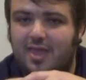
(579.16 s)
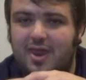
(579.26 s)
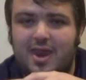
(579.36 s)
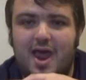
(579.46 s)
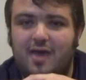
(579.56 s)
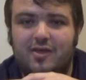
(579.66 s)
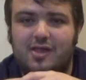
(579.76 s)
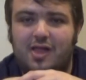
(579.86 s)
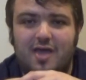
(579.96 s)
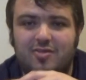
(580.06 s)
get it out of
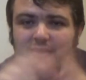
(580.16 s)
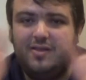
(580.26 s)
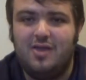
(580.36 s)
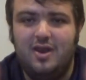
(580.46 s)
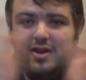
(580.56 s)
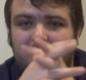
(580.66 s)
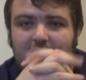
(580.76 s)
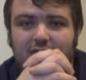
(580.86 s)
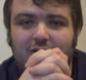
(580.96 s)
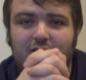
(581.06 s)
the closet, cut it
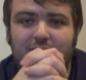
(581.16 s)
together,